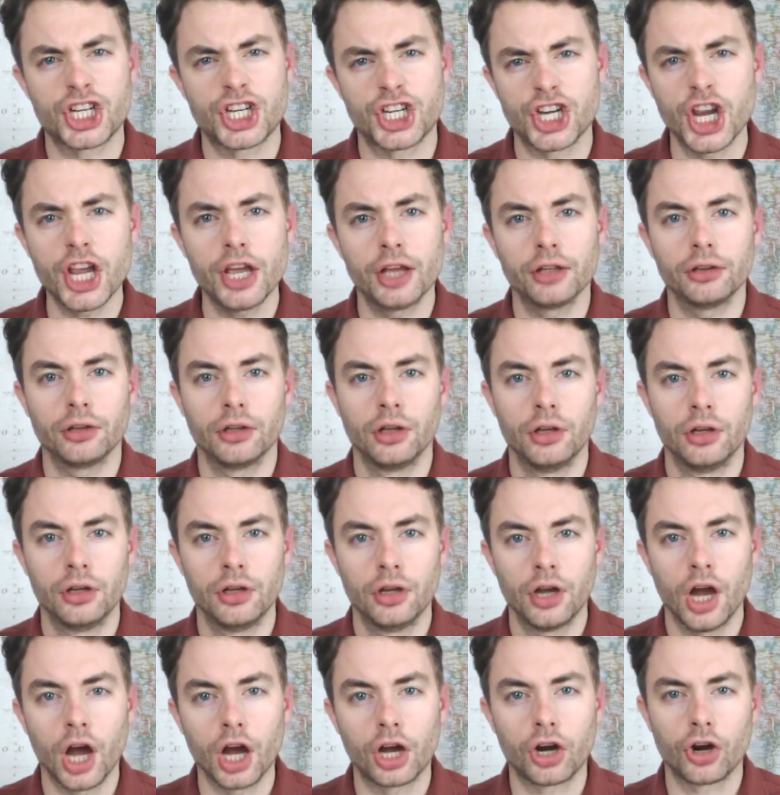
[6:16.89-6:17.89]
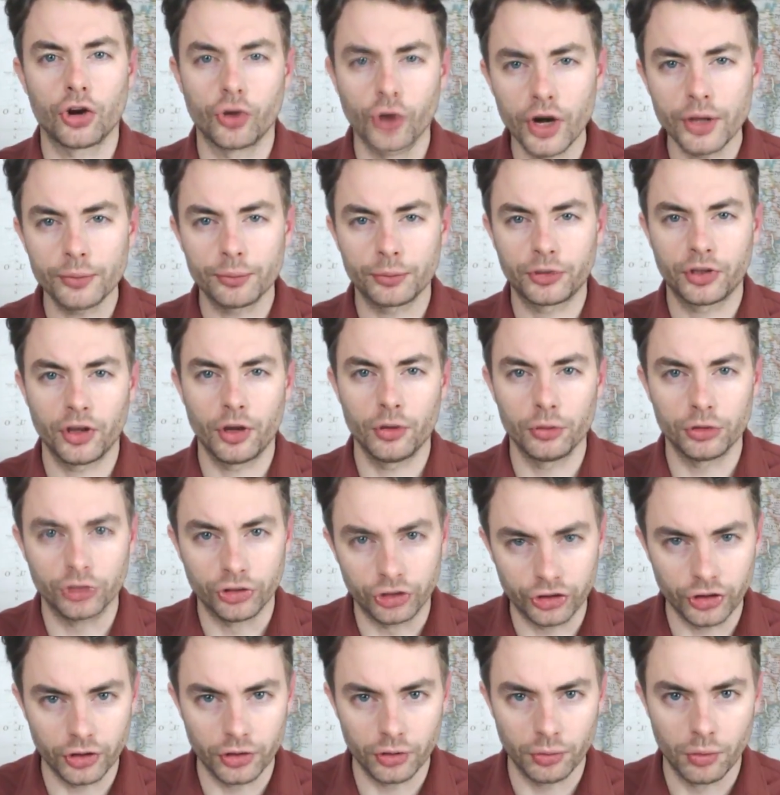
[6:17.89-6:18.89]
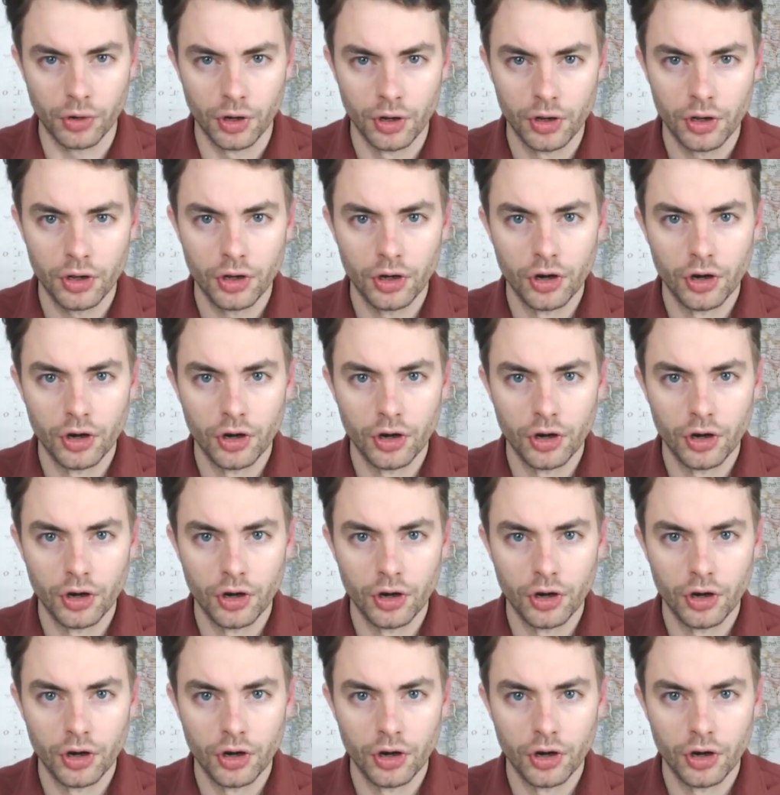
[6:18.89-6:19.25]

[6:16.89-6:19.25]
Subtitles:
shill, a crypto-Jew,